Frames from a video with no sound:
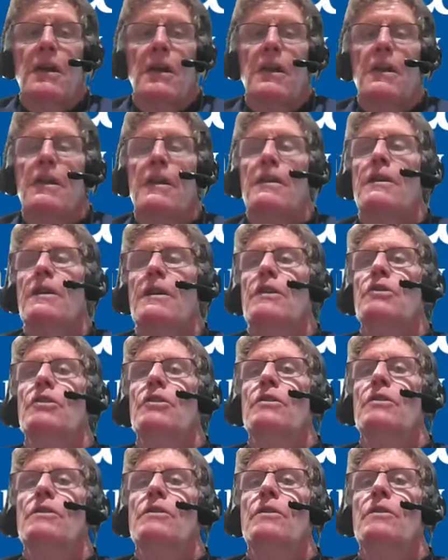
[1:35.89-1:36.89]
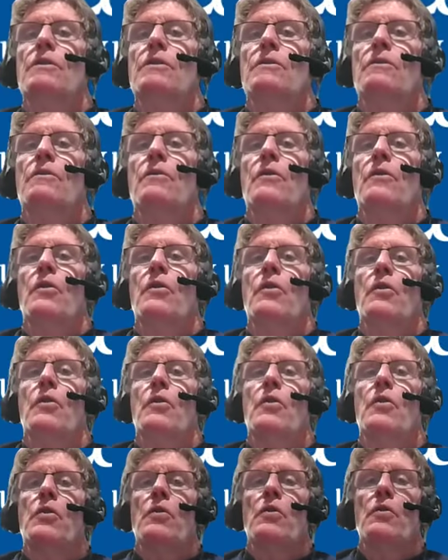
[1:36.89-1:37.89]
In addition to
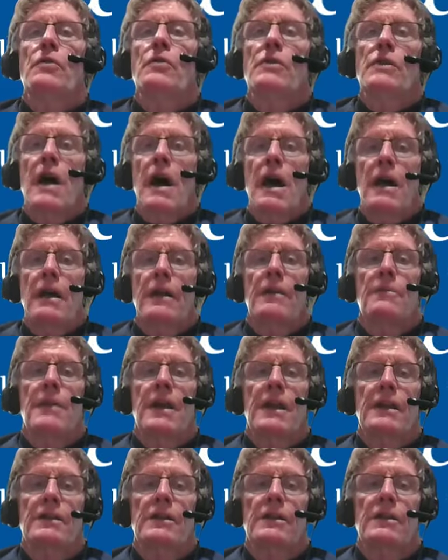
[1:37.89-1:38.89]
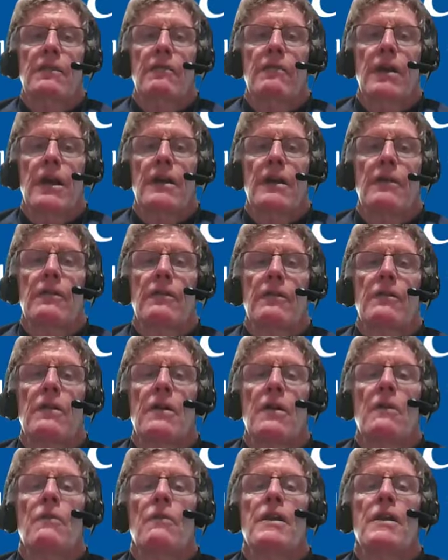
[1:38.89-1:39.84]
who documents in the record,